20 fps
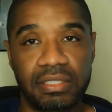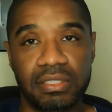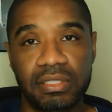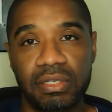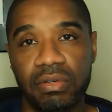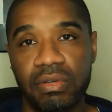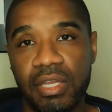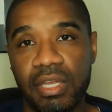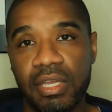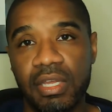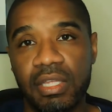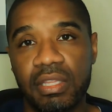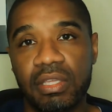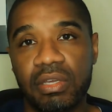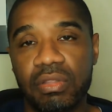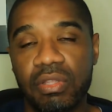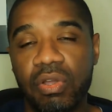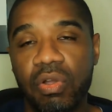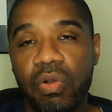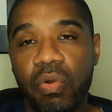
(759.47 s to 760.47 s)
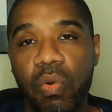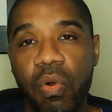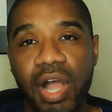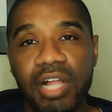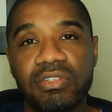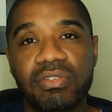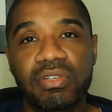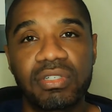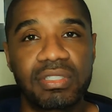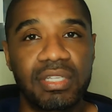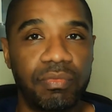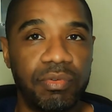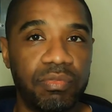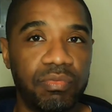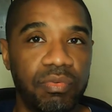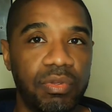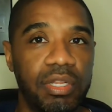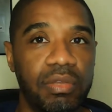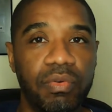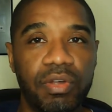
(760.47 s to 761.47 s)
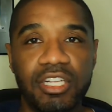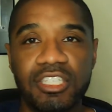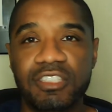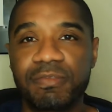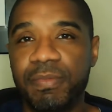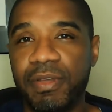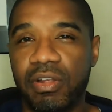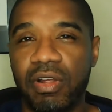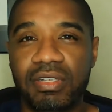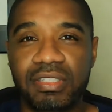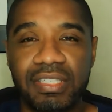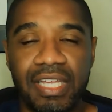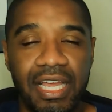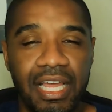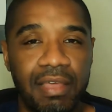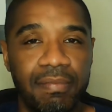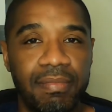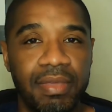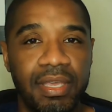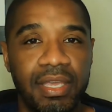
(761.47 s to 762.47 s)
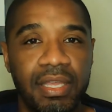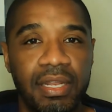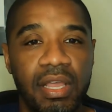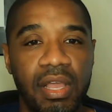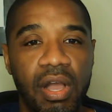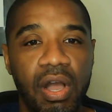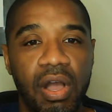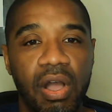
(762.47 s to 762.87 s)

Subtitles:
So the quadrants that we really want to spend our time in